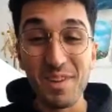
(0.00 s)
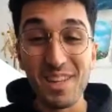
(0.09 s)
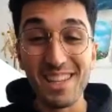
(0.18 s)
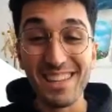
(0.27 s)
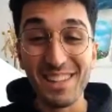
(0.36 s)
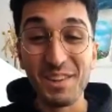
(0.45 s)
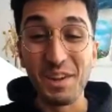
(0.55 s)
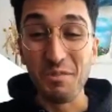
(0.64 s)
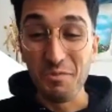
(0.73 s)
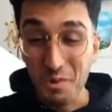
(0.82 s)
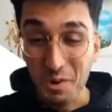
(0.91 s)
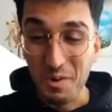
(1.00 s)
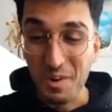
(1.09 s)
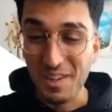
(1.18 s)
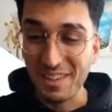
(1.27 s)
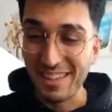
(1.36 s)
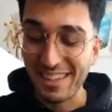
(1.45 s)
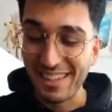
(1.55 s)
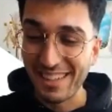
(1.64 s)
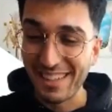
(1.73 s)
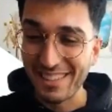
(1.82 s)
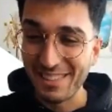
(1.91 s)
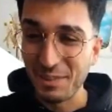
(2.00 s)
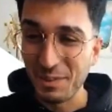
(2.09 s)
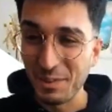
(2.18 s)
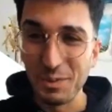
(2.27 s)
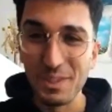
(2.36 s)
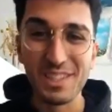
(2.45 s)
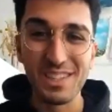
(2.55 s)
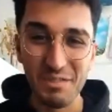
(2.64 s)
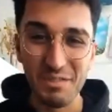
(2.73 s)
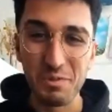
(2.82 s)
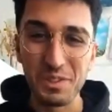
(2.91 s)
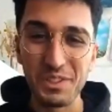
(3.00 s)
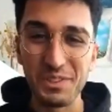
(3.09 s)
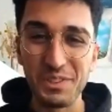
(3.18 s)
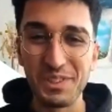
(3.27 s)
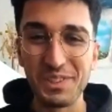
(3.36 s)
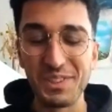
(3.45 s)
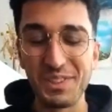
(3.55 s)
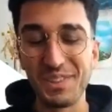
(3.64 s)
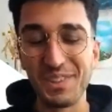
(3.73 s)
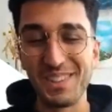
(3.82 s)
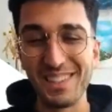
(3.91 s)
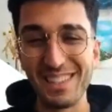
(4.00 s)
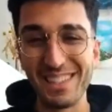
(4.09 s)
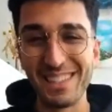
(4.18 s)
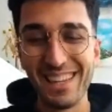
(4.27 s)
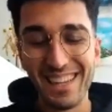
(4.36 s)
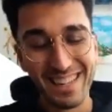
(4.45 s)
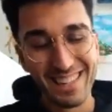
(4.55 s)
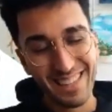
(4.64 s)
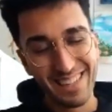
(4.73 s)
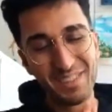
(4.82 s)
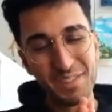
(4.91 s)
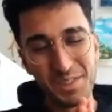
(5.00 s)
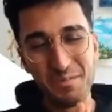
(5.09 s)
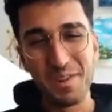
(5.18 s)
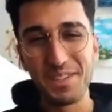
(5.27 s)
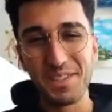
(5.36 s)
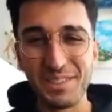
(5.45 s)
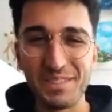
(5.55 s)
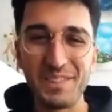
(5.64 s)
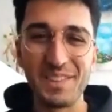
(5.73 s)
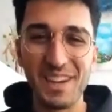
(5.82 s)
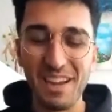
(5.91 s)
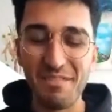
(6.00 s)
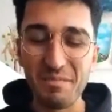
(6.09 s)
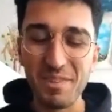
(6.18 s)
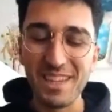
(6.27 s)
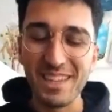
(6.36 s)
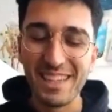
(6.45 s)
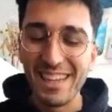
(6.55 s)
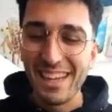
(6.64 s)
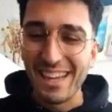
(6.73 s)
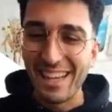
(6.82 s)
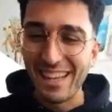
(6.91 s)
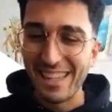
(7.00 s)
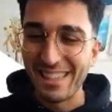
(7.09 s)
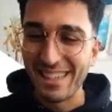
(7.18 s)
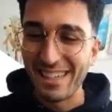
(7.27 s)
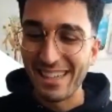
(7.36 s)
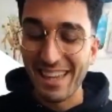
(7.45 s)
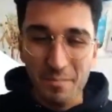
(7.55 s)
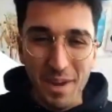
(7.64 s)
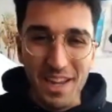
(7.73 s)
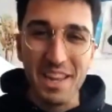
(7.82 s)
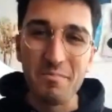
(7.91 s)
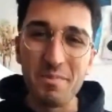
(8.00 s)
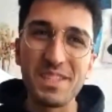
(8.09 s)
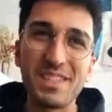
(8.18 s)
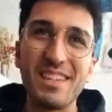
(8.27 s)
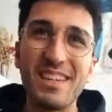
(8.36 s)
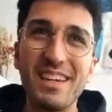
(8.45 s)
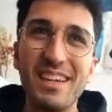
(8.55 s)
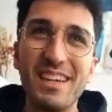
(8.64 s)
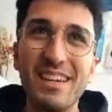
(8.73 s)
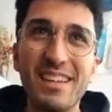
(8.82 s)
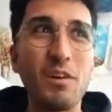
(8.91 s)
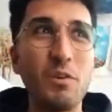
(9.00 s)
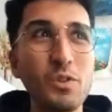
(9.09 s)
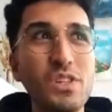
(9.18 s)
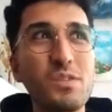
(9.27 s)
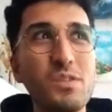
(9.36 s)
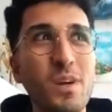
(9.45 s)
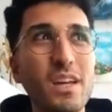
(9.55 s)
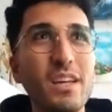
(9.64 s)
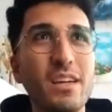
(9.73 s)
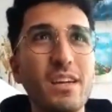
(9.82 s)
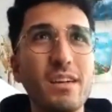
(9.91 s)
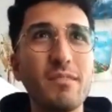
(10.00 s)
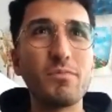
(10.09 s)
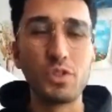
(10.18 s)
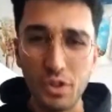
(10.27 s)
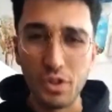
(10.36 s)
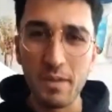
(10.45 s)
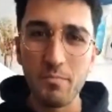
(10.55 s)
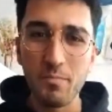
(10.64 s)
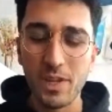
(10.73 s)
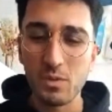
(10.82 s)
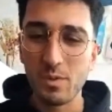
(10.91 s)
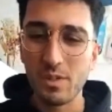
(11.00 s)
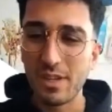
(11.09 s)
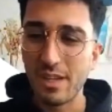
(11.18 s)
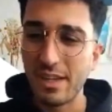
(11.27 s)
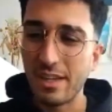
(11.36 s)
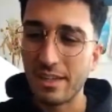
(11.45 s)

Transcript: been looking forward to do this live with you. So thank you so much for having me. And yeah, my name is Hossi is my surname, as we say,